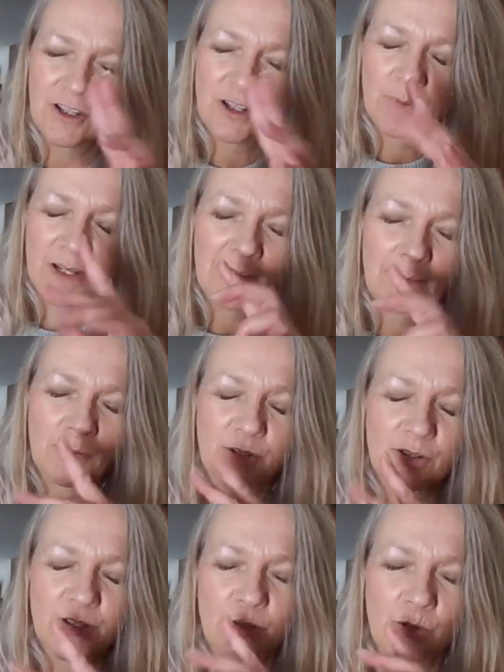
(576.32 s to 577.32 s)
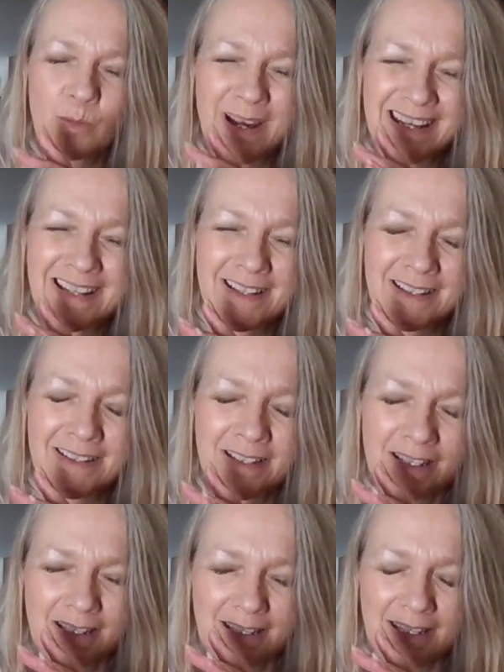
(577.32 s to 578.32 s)
to enable you to awaken
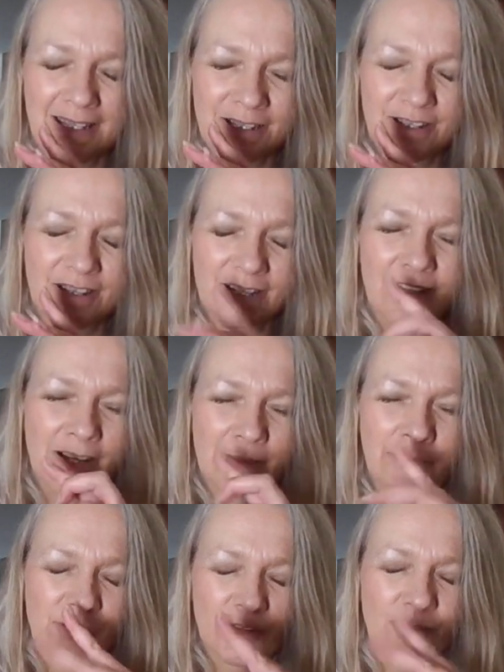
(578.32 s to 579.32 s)
into the alignment